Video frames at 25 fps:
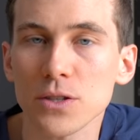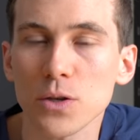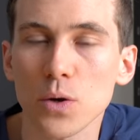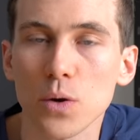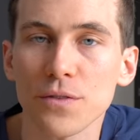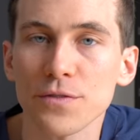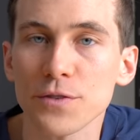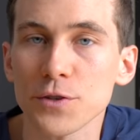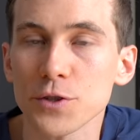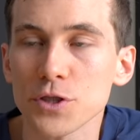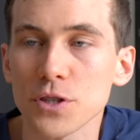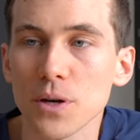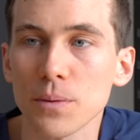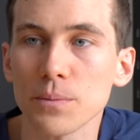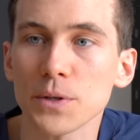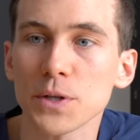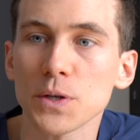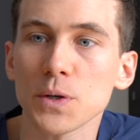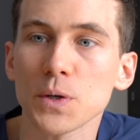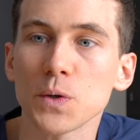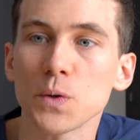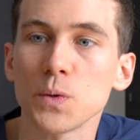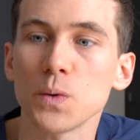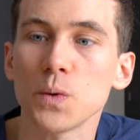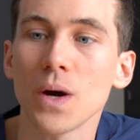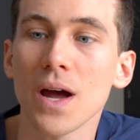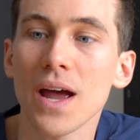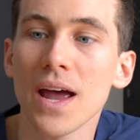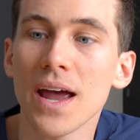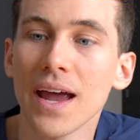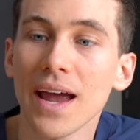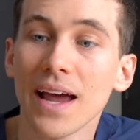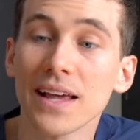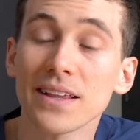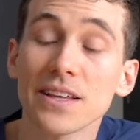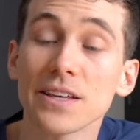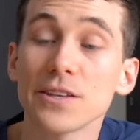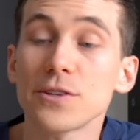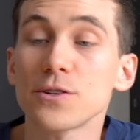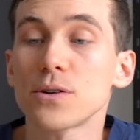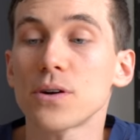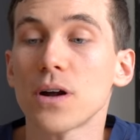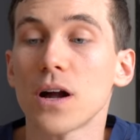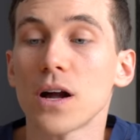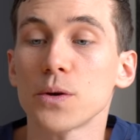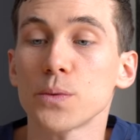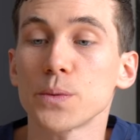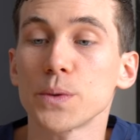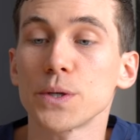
So if you're somebody who has either a